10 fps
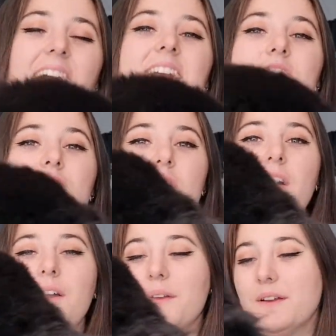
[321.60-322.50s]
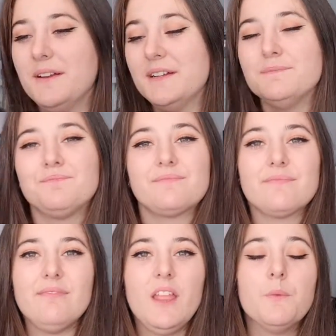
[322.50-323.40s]
So
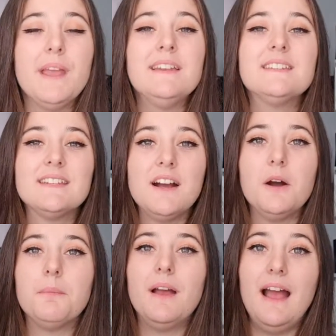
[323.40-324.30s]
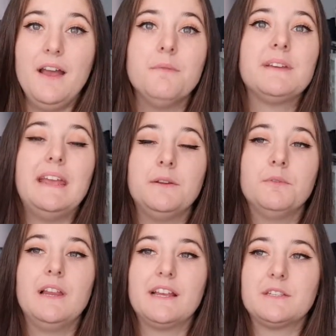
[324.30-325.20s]
we ended up getting him
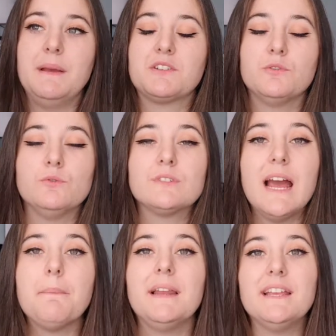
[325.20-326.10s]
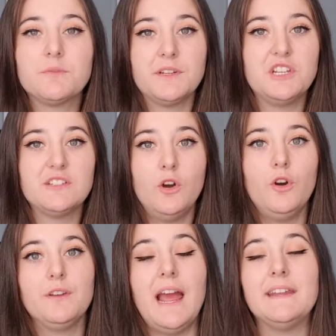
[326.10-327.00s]
on like special tablets, which he's
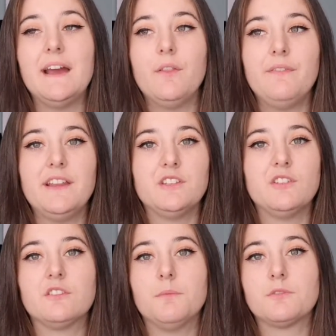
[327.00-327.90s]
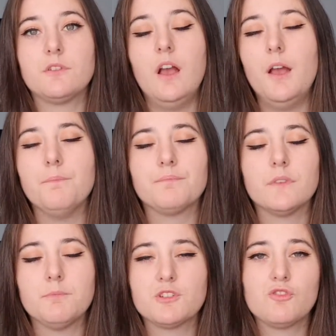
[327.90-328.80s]
on, and now the vets just
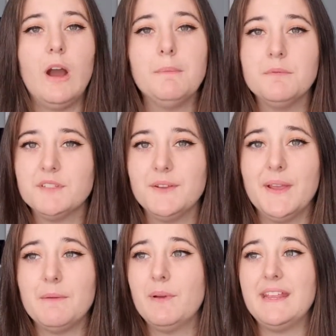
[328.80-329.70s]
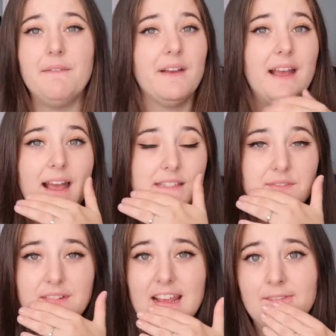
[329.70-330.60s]
prescribe them to him when he ever has a
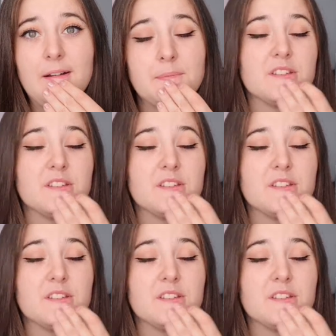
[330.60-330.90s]
flare up.